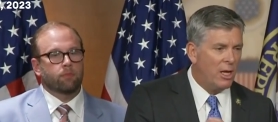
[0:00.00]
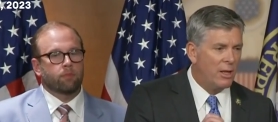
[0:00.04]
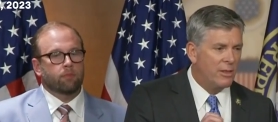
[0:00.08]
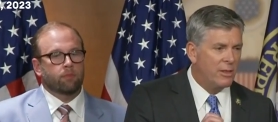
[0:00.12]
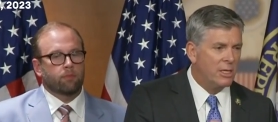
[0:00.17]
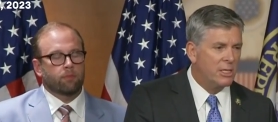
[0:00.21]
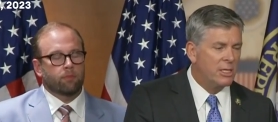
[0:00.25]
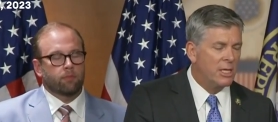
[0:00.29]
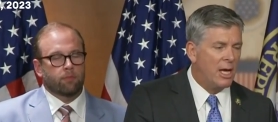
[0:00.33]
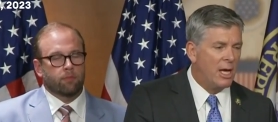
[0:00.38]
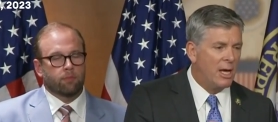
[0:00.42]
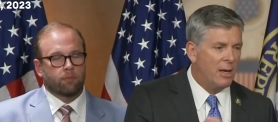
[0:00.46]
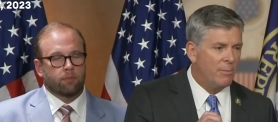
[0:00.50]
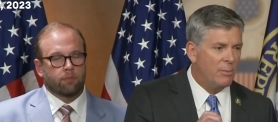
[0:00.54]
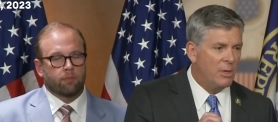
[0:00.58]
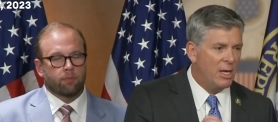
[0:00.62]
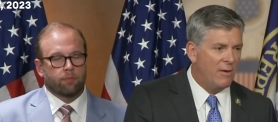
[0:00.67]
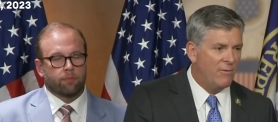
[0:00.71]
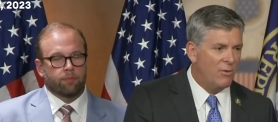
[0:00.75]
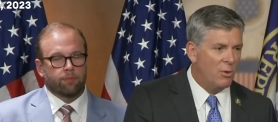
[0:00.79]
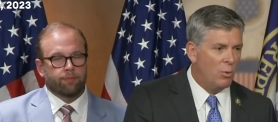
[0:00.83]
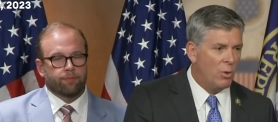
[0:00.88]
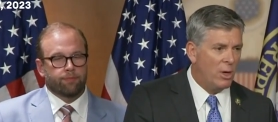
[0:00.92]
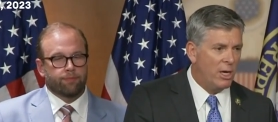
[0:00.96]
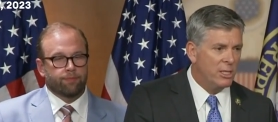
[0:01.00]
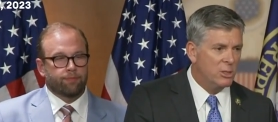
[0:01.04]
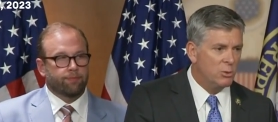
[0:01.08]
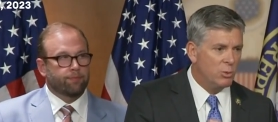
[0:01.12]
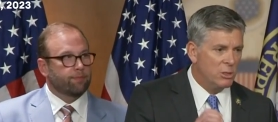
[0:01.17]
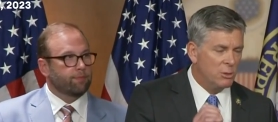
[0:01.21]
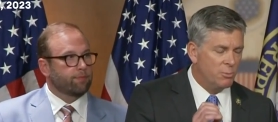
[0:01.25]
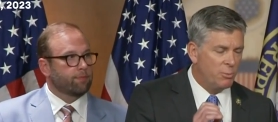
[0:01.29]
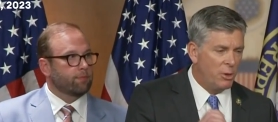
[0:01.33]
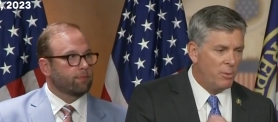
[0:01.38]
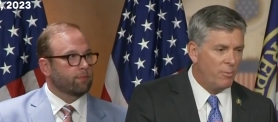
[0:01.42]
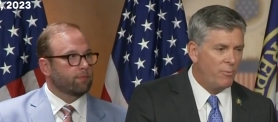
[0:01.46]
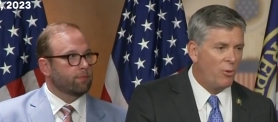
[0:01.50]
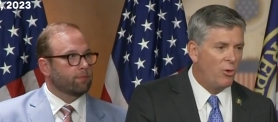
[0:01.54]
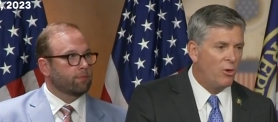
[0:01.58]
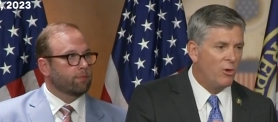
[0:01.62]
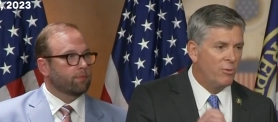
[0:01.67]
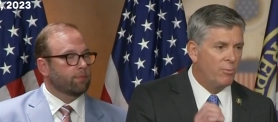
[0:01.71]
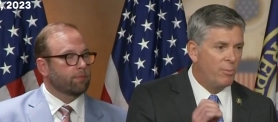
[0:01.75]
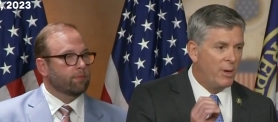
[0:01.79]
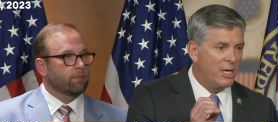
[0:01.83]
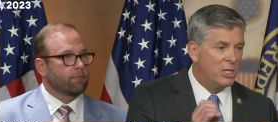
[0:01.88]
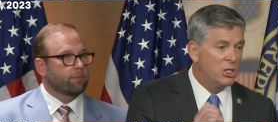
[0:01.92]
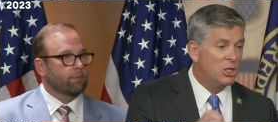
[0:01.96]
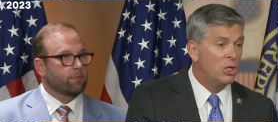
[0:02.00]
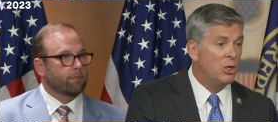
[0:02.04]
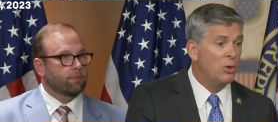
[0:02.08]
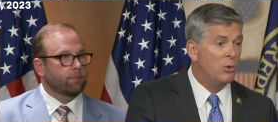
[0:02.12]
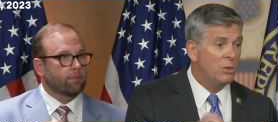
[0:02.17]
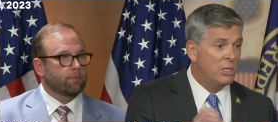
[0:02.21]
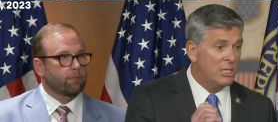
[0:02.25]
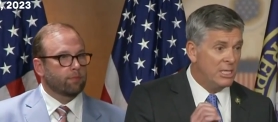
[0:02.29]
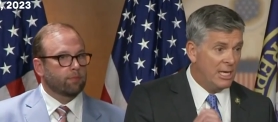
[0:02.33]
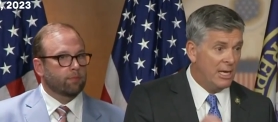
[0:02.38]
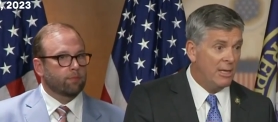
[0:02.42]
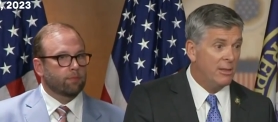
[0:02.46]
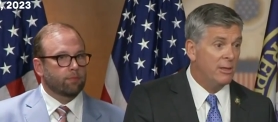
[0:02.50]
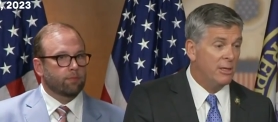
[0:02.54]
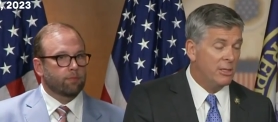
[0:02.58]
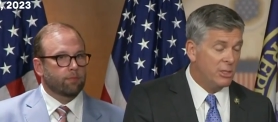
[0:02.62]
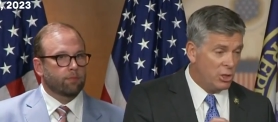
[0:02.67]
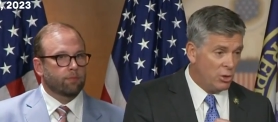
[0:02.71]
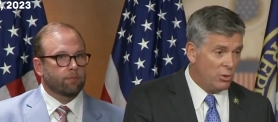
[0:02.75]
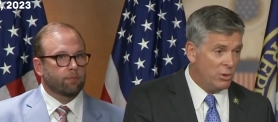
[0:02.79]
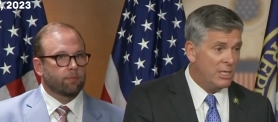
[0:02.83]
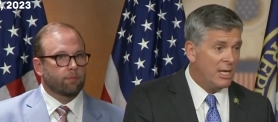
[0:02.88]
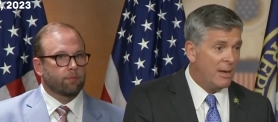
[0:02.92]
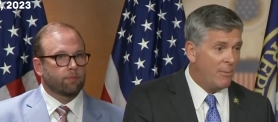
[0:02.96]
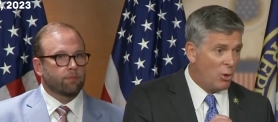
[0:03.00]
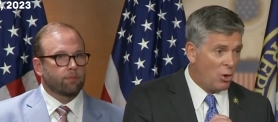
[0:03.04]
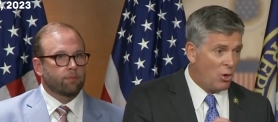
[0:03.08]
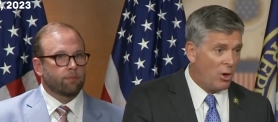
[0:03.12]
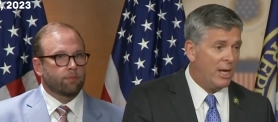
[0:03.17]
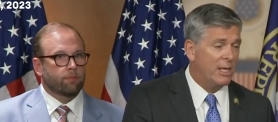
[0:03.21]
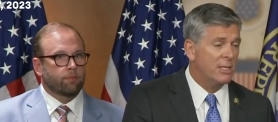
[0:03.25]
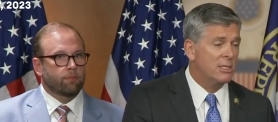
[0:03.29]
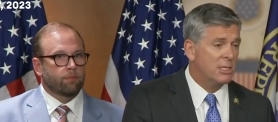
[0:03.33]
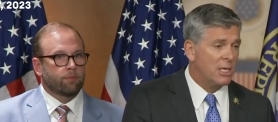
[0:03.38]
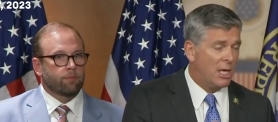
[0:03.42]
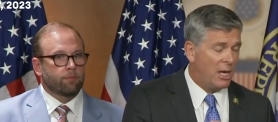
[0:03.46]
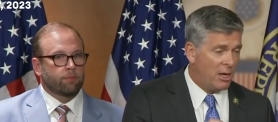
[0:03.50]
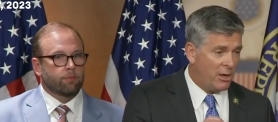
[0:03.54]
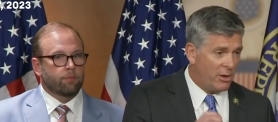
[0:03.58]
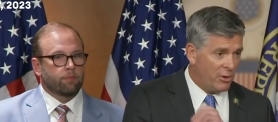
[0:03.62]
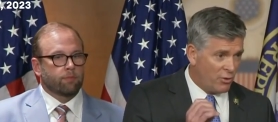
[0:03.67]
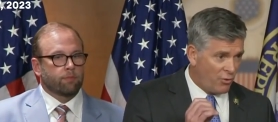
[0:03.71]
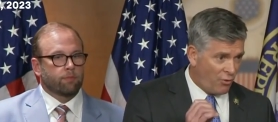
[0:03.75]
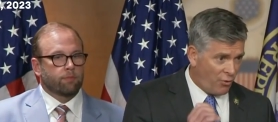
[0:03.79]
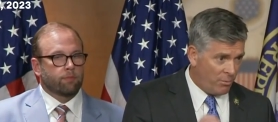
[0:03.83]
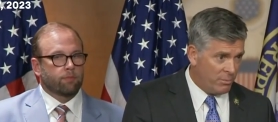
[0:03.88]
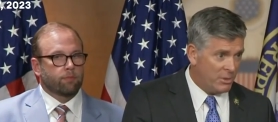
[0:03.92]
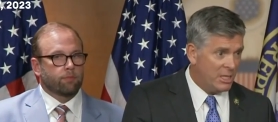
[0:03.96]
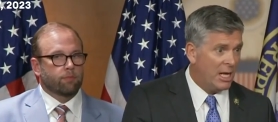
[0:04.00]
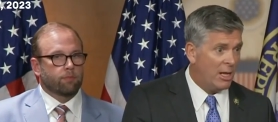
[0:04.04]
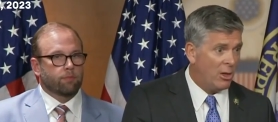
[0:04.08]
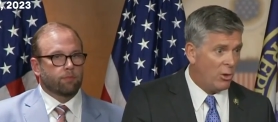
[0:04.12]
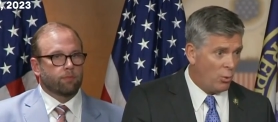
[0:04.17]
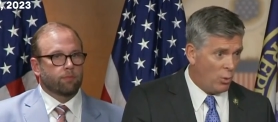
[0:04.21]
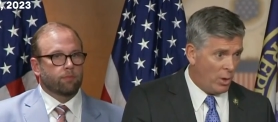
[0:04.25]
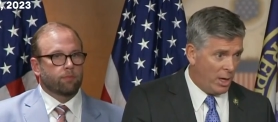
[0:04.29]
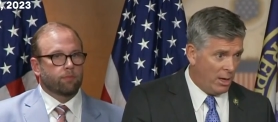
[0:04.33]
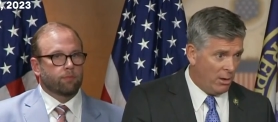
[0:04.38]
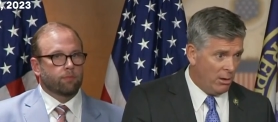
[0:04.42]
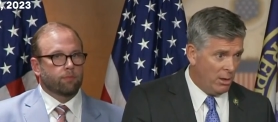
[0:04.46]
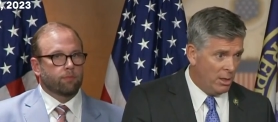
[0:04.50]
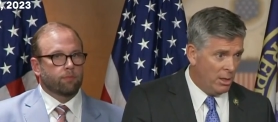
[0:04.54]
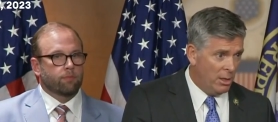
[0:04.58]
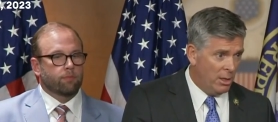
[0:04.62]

Speaker 1: at the time, David Weiss, was put forth by two, de- the two Democrat senators from Delaware.